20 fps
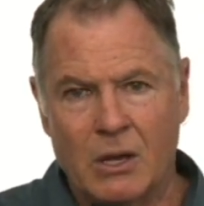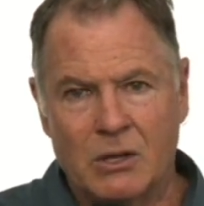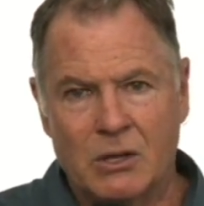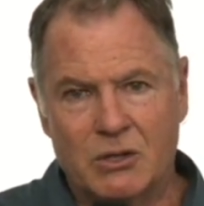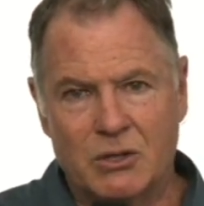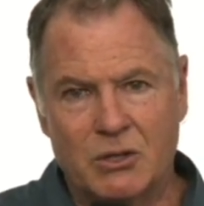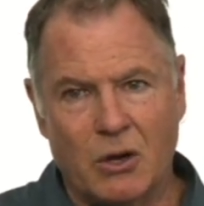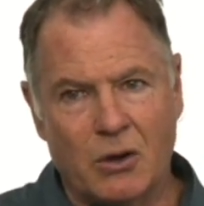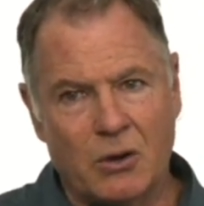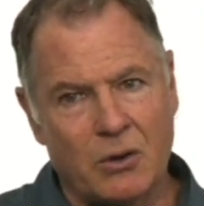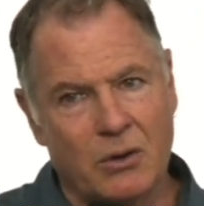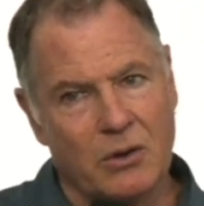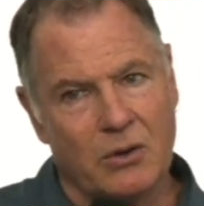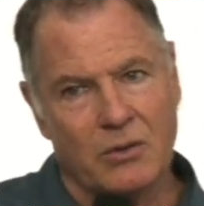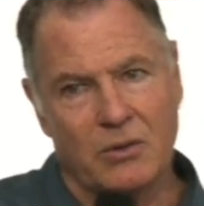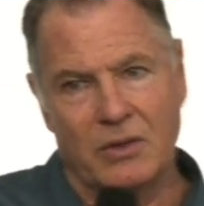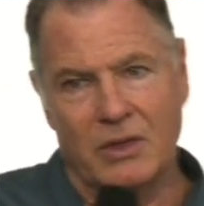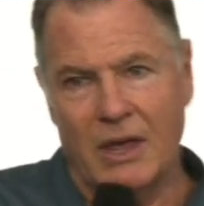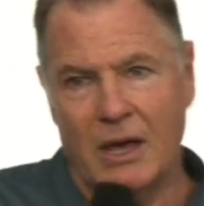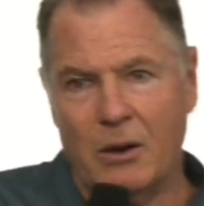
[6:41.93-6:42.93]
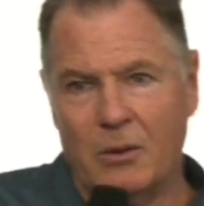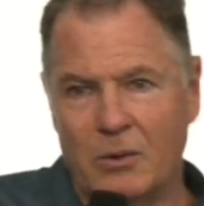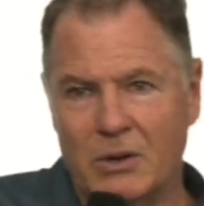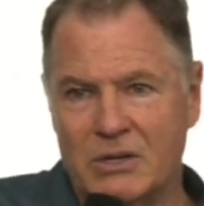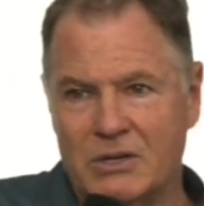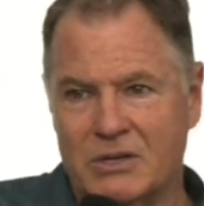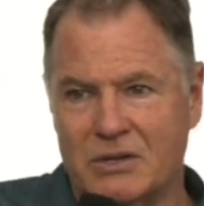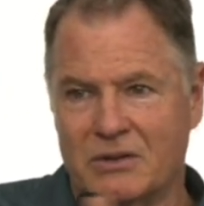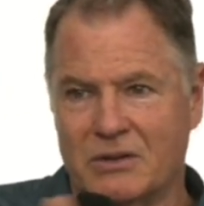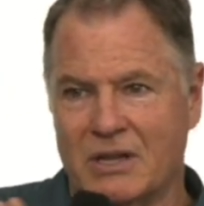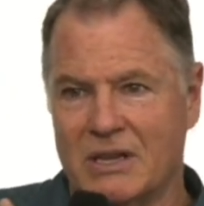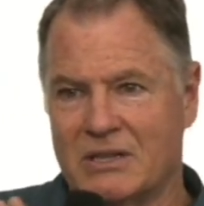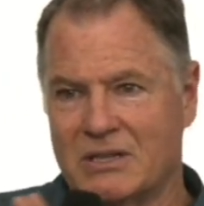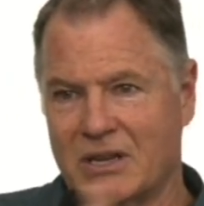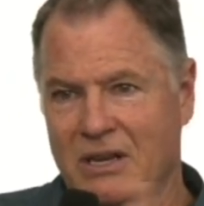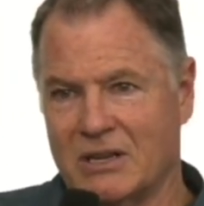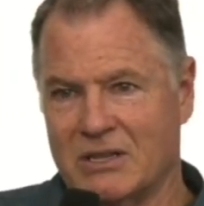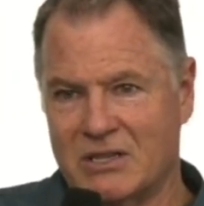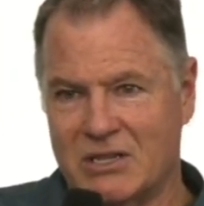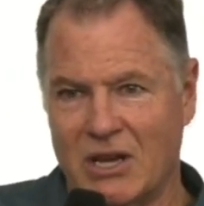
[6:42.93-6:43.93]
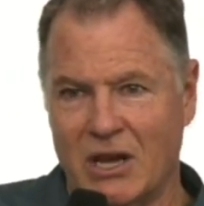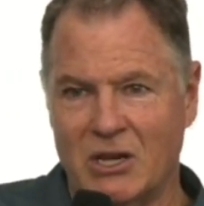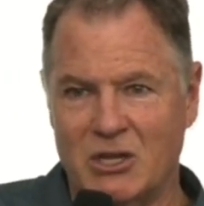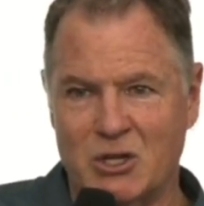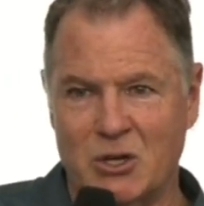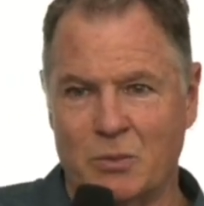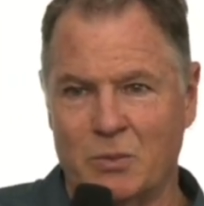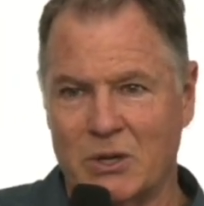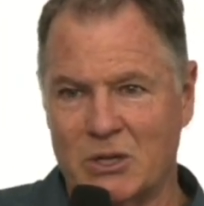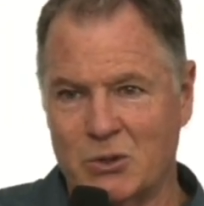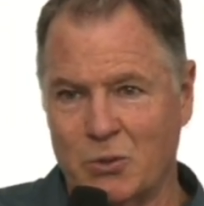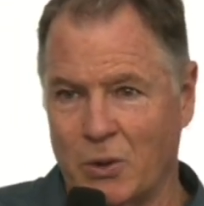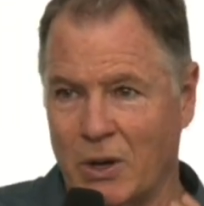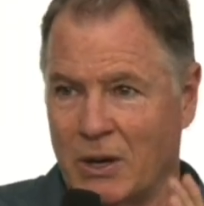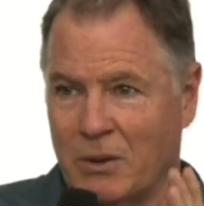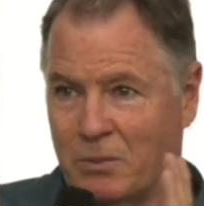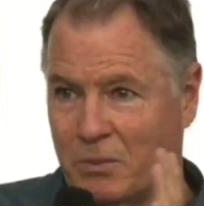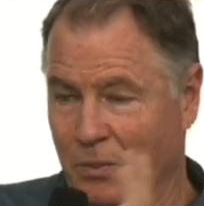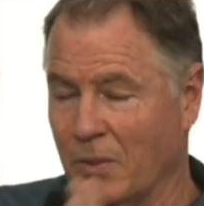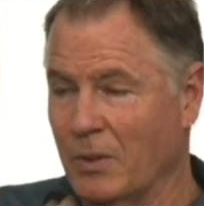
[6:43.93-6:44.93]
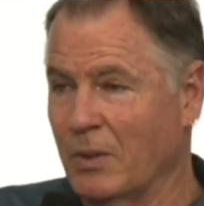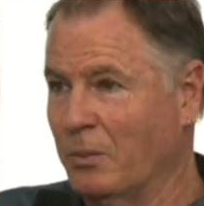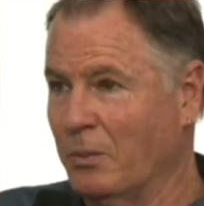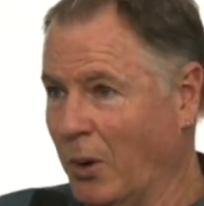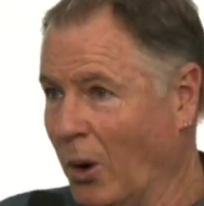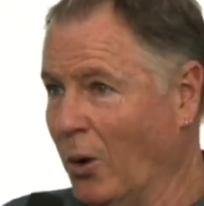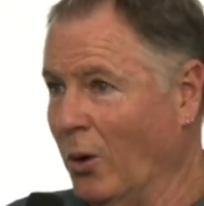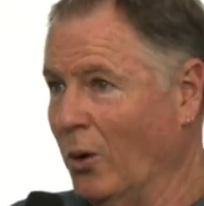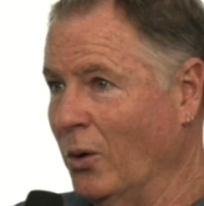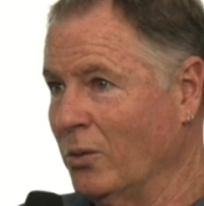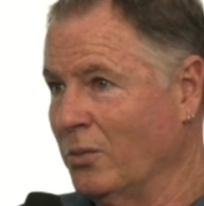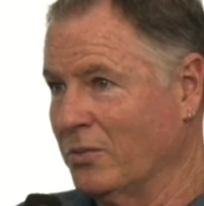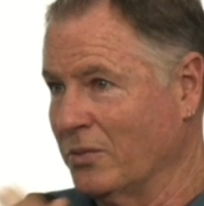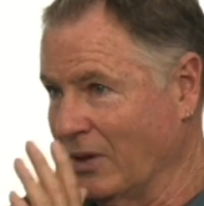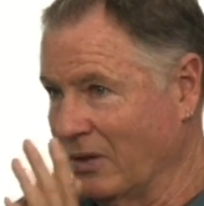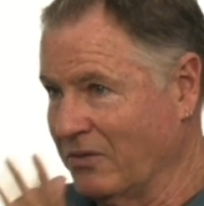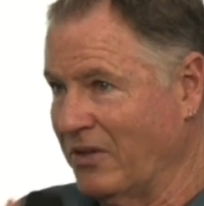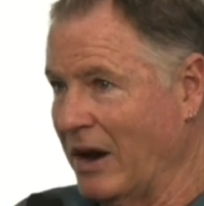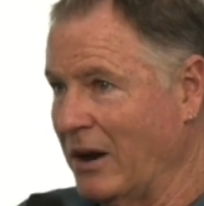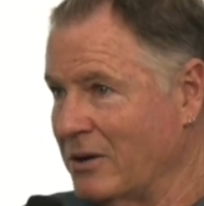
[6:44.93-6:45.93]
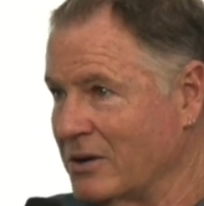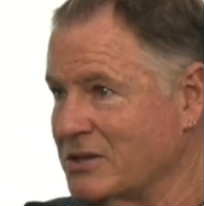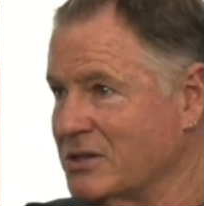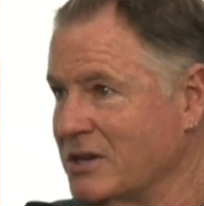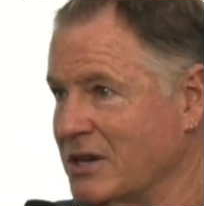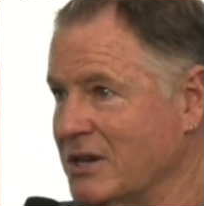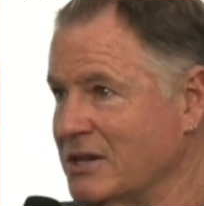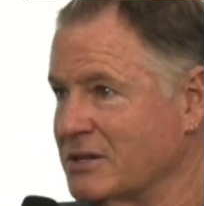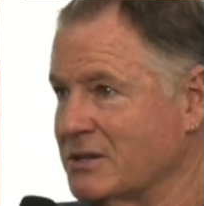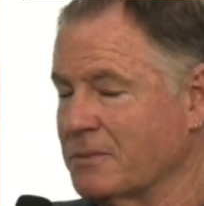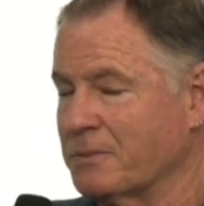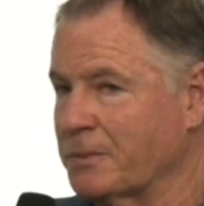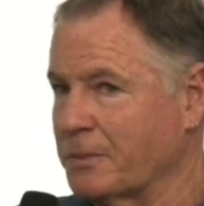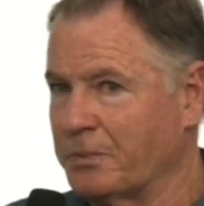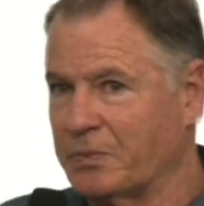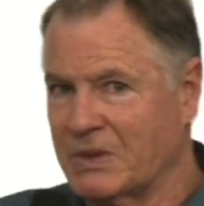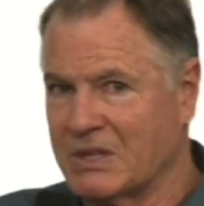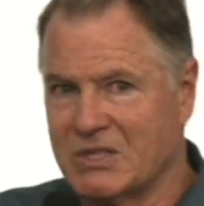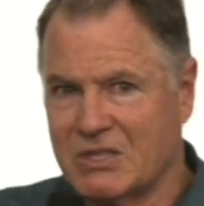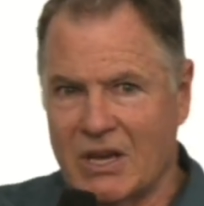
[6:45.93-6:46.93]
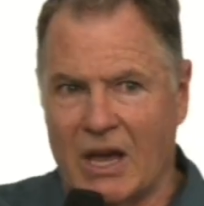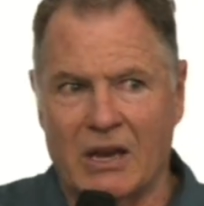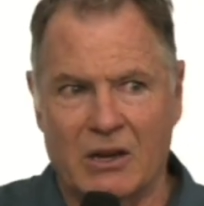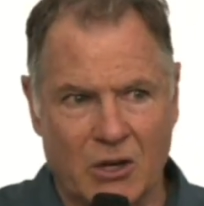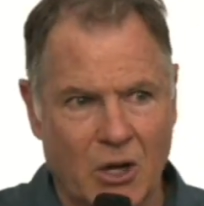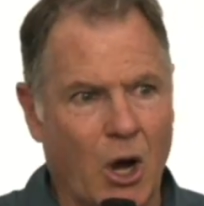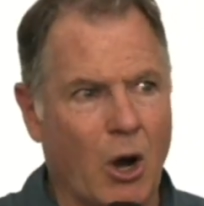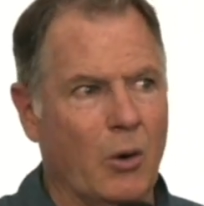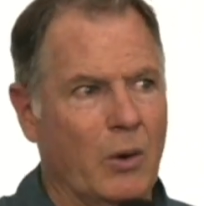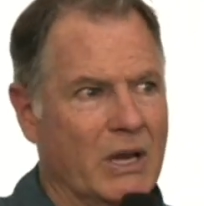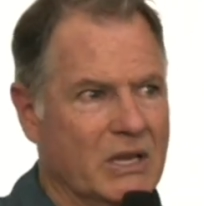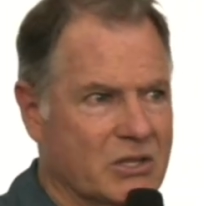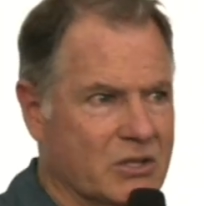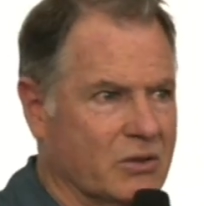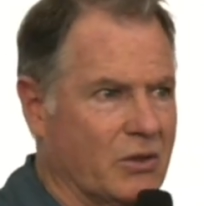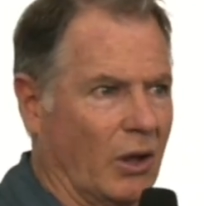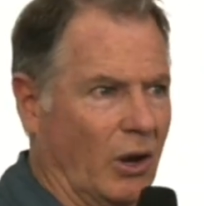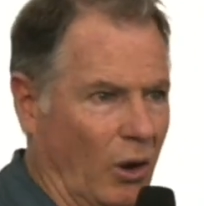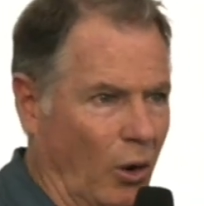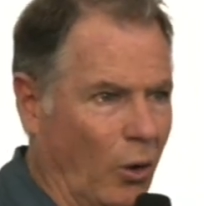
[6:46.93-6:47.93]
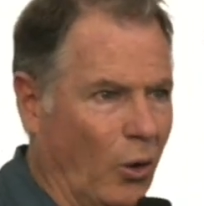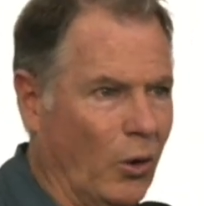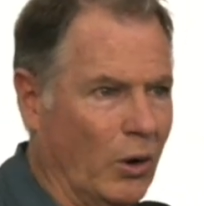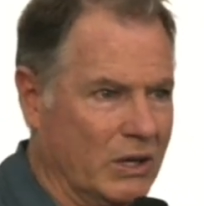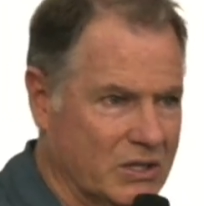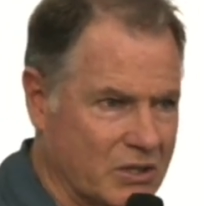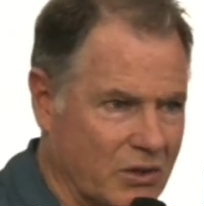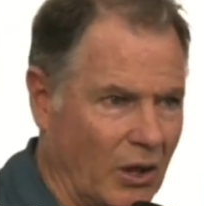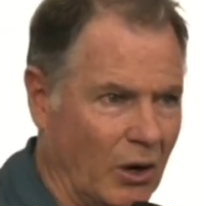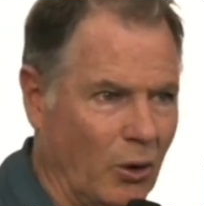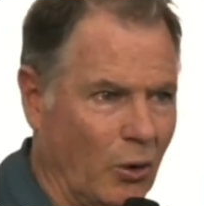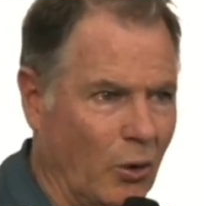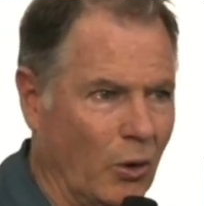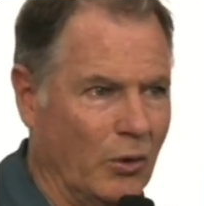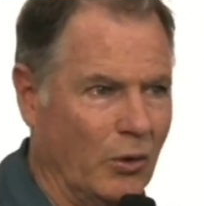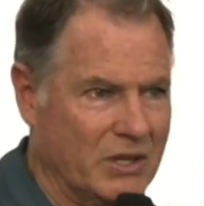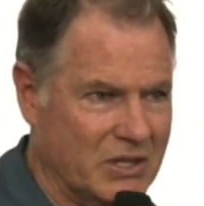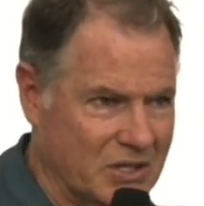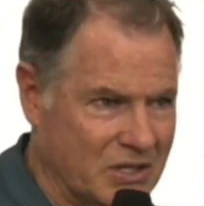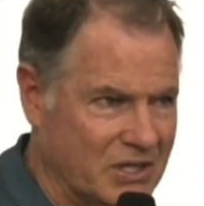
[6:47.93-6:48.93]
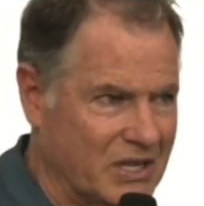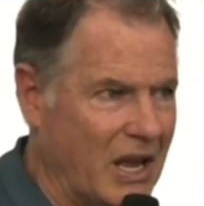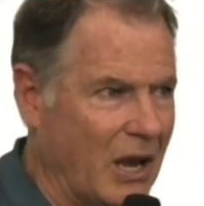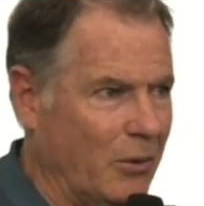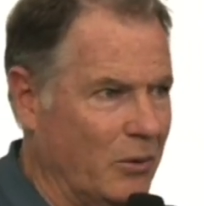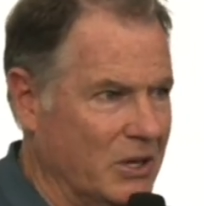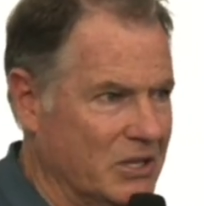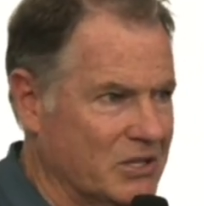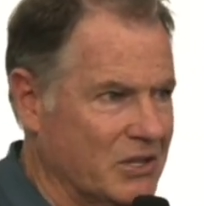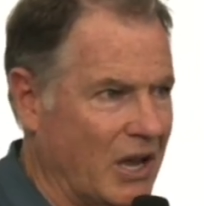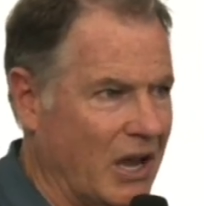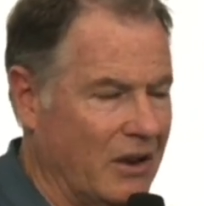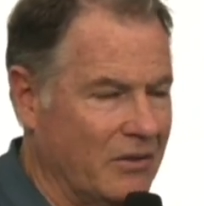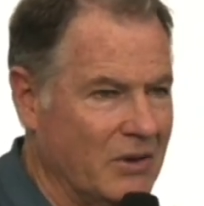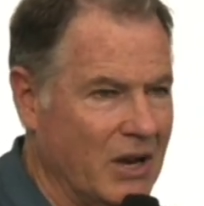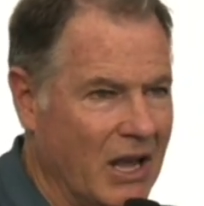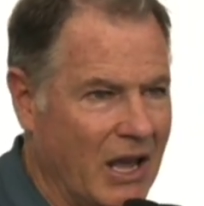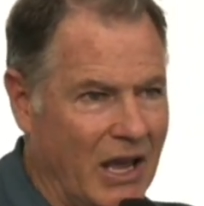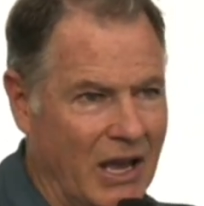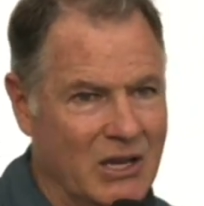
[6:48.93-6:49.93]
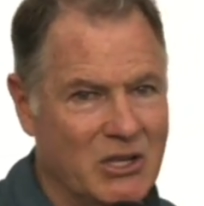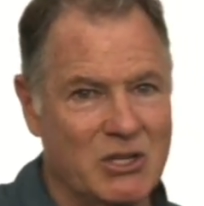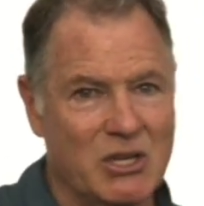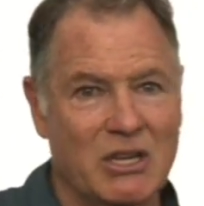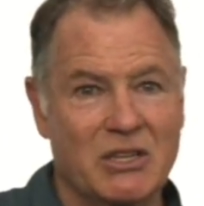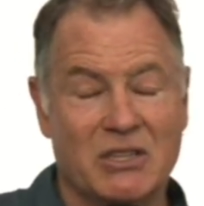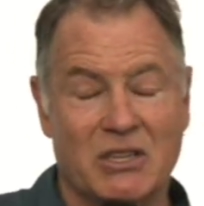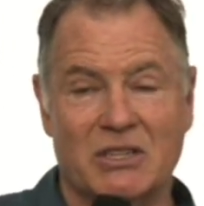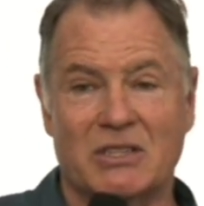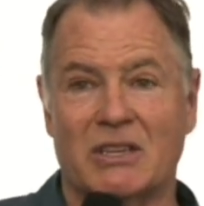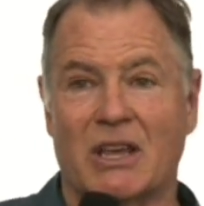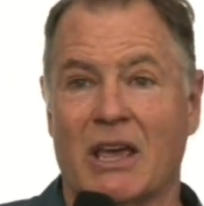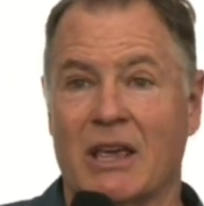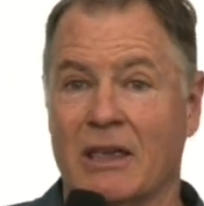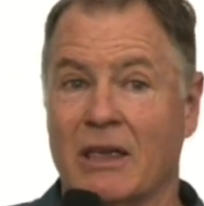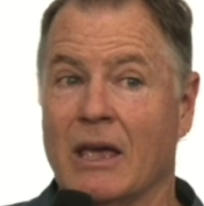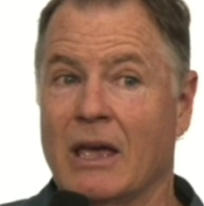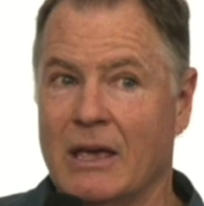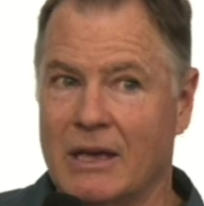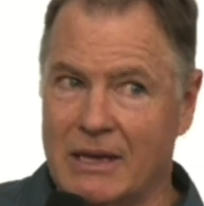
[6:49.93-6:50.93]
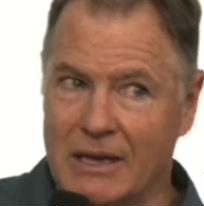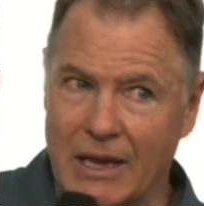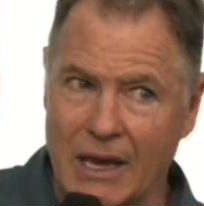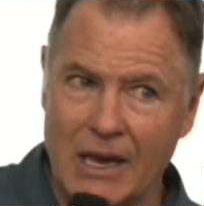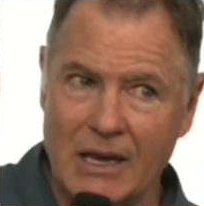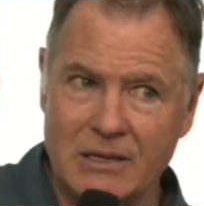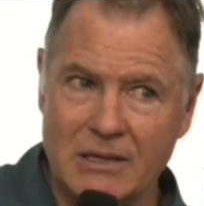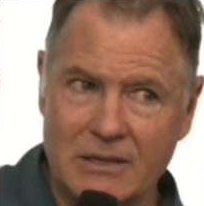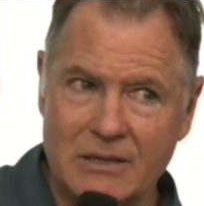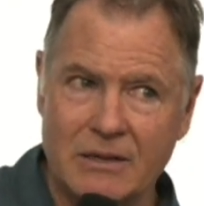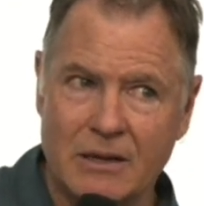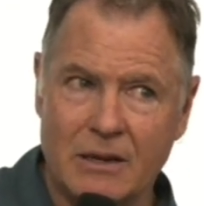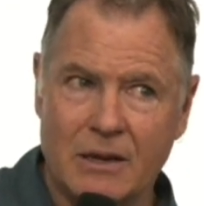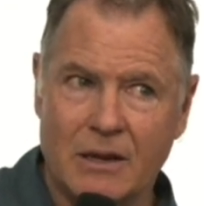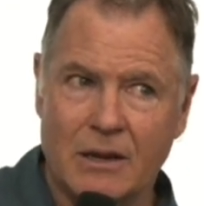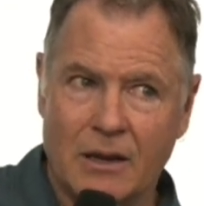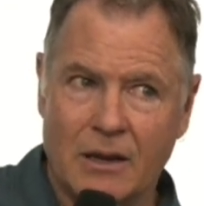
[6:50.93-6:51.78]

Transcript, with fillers: So there was this contention between Paul, the Pharisees, saying, No, it's the law, it's the law, this is how we're saved. And Jesus saying, Yes.